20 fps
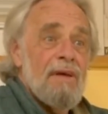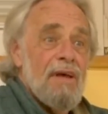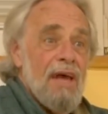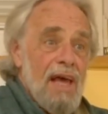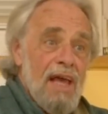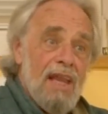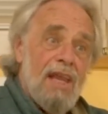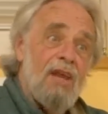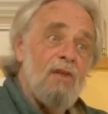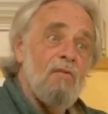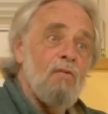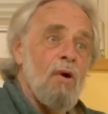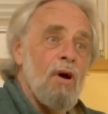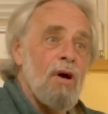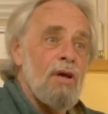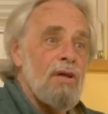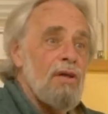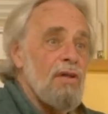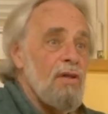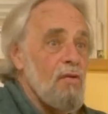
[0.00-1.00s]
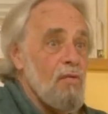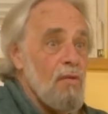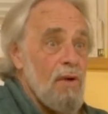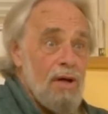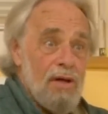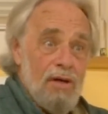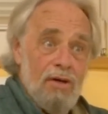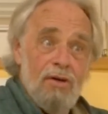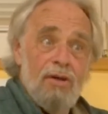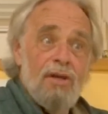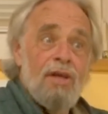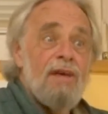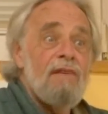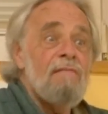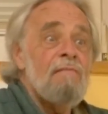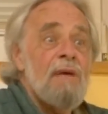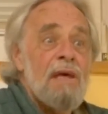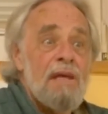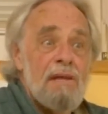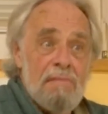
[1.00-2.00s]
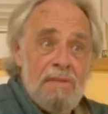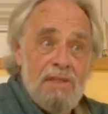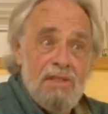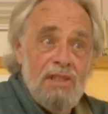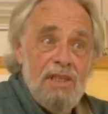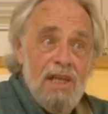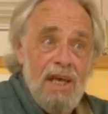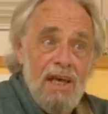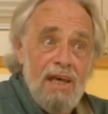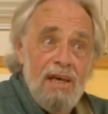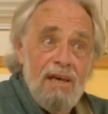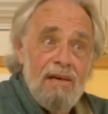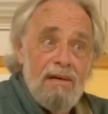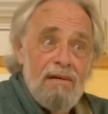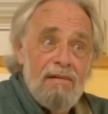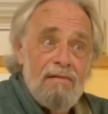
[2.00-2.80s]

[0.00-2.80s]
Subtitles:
and he'd walked to the well, could he have made a mistake?